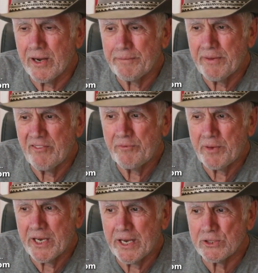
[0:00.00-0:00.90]
Up
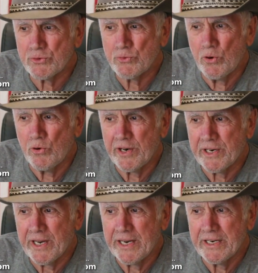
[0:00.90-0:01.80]
FBI's Role in
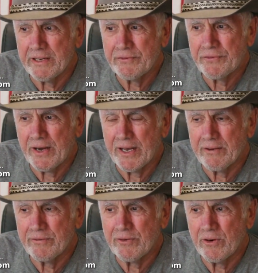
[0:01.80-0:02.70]

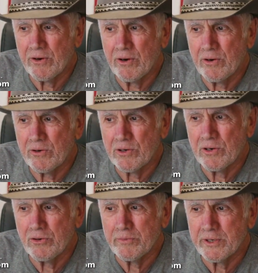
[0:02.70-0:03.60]
95
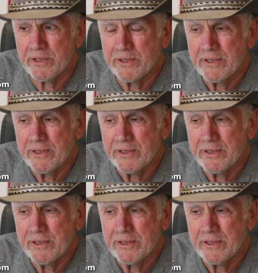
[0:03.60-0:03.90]
Oklahoma